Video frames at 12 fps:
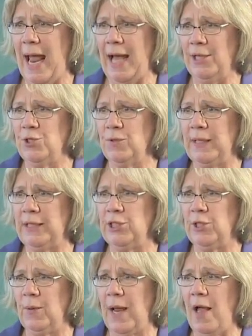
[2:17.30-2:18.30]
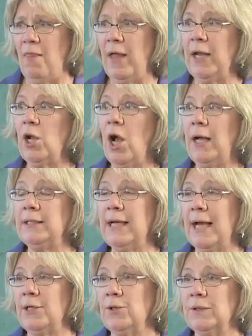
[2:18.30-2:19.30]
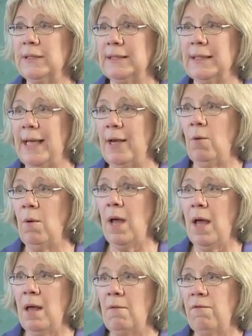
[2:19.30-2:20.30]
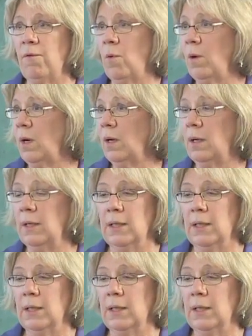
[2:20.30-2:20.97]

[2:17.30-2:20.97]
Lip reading: as you need to, and then contact nurses later on for